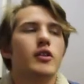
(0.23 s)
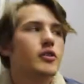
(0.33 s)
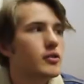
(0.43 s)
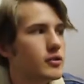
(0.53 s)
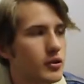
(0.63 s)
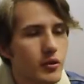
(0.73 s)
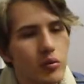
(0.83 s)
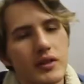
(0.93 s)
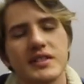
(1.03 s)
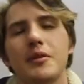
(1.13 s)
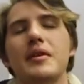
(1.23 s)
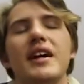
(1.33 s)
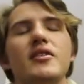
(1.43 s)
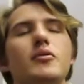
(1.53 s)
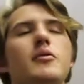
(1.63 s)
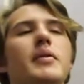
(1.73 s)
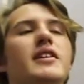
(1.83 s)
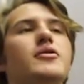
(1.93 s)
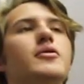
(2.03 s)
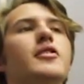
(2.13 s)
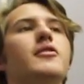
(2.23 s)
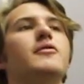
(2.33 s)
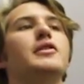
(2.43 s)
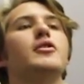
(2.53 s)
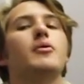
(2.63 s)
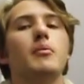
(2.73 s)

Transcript: YouTube, what is up guys? Welcome back to another video.